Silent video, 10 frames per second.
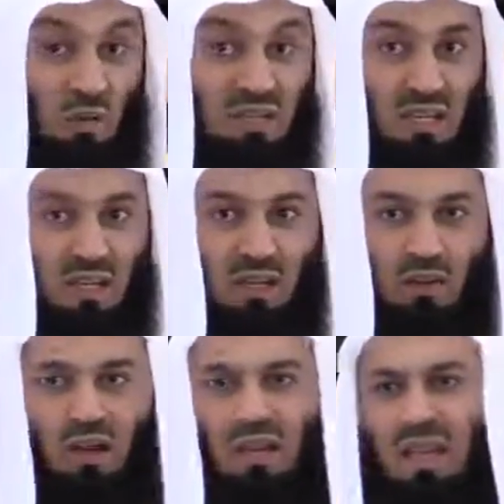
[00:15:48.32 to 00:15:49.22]
duty,
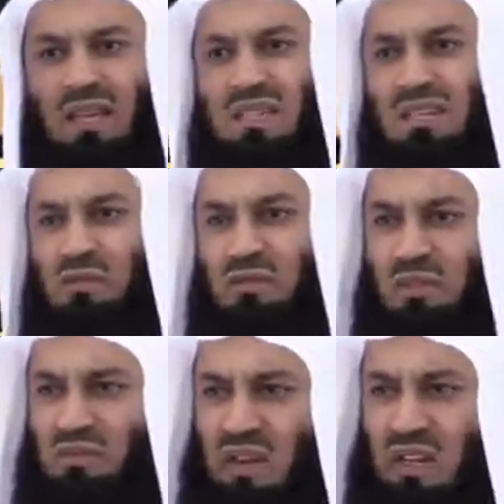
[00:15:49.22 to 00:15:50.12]
we're lazy to
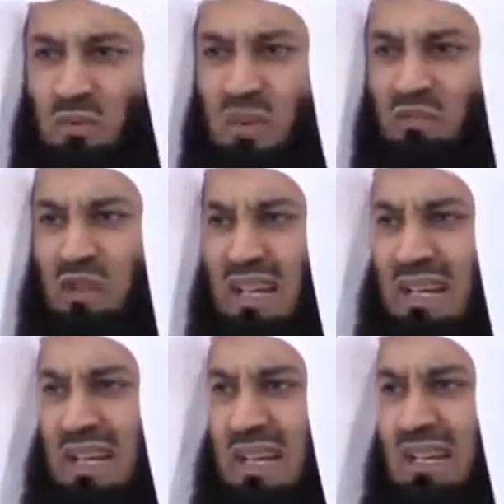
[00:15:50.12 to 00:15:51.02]
fulfill it. We
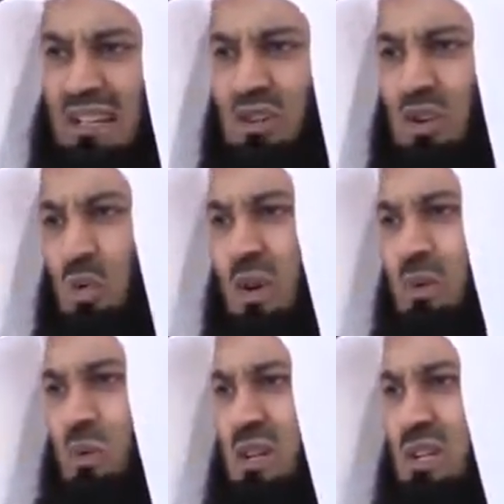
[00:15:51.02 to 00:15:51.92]
feel that, you know, we
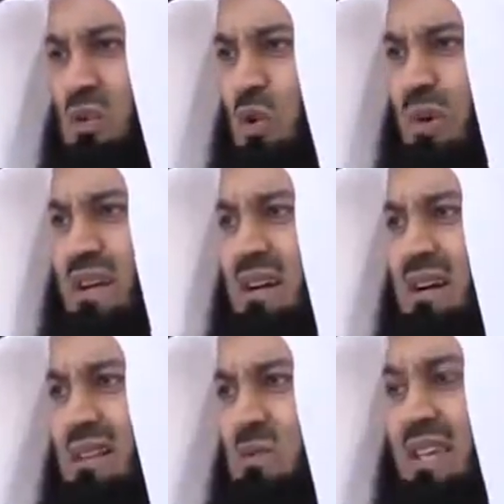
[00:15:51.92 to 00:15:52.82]
wouldn't or we
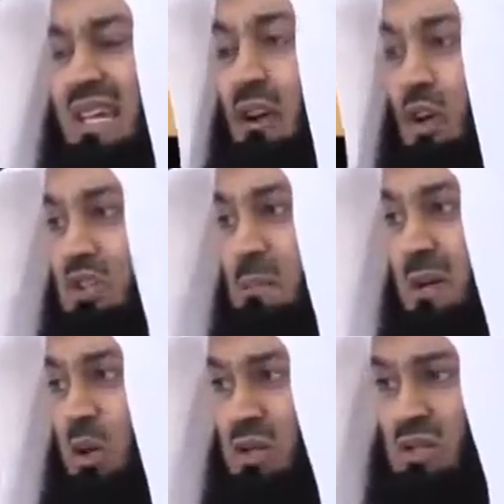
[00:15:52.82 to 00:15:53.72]
can't, we cannot
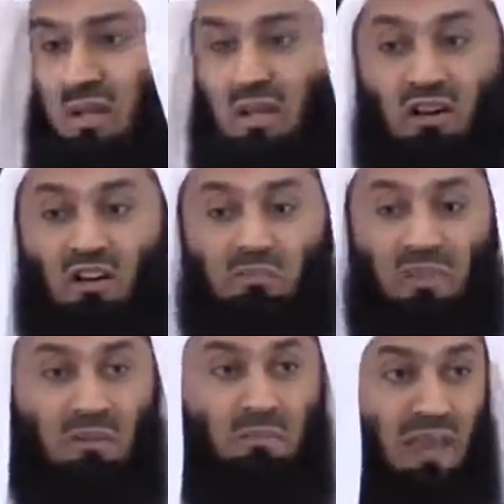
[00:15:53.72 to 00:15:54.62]
because of
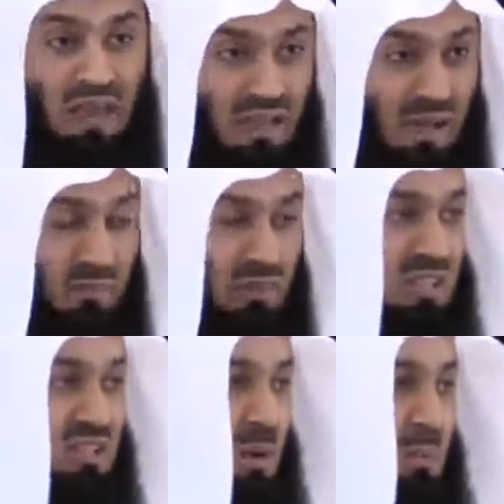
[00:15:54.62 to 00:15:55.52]
my makeup, for
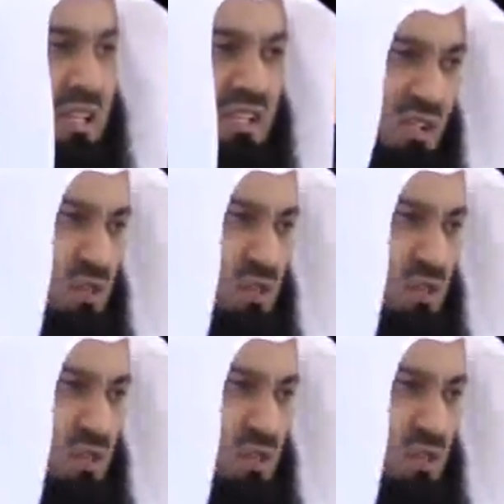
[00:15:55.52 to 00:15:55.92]
example. That's